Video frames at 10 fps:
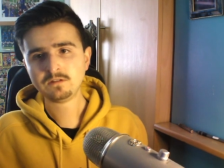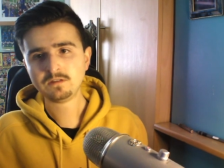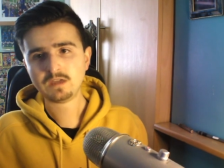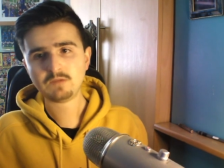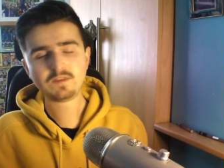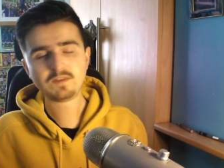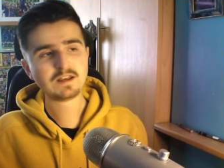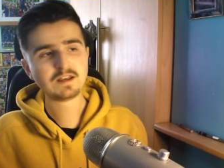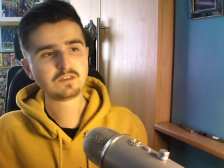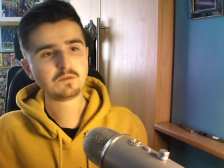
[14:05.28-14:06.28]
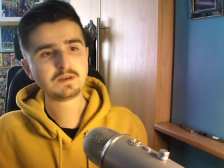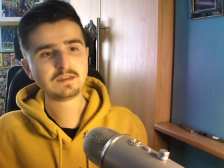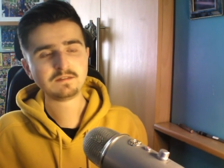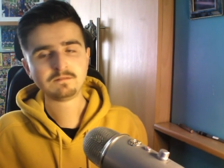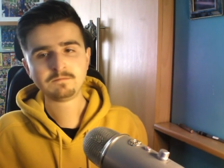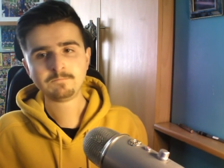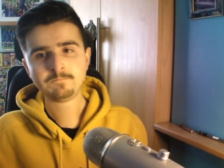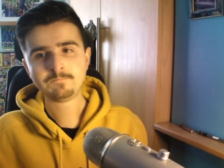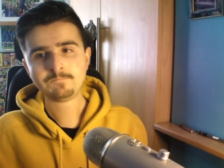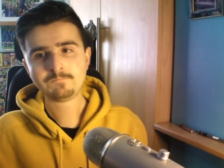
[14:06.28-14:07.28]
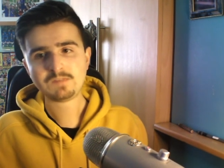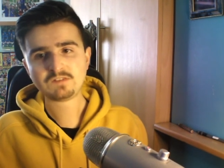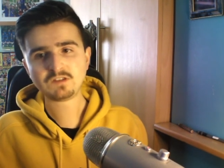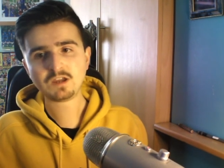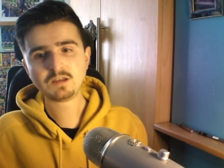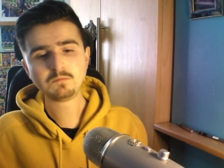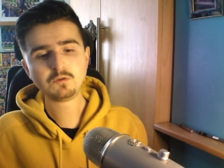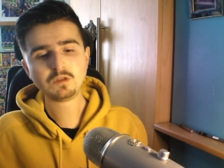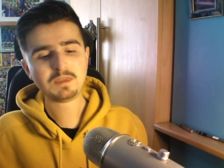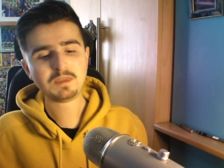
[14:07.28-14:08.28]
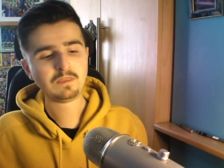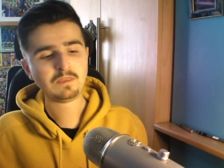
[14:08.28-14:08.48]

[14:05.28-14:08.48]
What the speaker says: I'm feeling like doing that. That's the kind of mood I'm in.